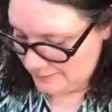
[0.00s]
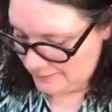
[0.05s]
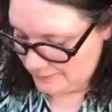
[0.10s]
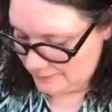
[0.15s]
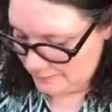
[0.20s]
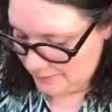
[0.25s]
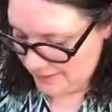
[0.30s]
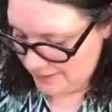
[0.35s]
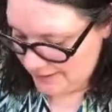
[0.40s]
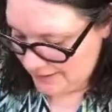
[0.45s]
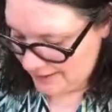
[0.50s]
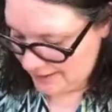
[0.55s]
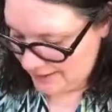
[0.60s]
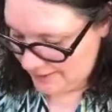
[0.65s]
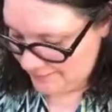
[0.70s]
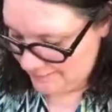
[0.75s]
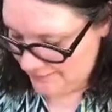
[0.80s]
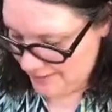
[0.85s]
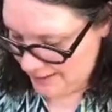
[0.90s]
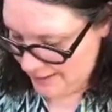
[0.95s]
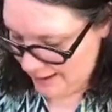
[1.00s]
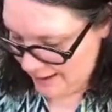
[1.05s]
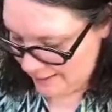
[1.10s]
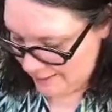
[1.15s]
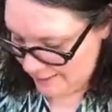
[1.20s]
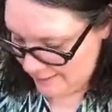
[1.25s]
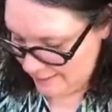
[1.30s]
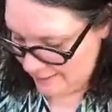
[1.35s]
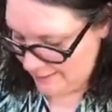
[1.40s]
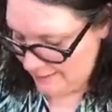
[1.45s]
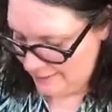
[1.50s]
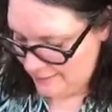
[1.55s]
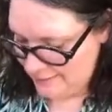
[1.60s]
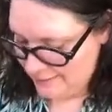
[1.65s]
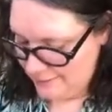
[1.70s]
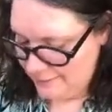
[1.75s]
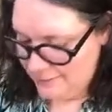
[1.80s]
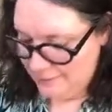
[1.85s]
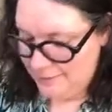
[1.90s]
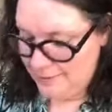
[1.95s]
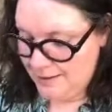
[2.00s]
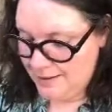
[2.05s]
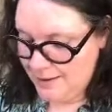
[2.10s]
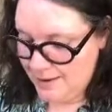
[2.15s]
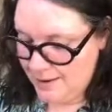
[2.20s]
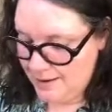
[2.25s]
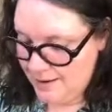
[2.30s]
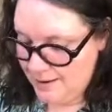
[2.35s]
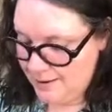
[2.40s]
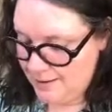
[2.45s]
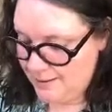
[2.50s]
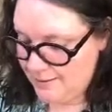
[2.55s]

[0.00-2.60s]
one kind of neck thingy,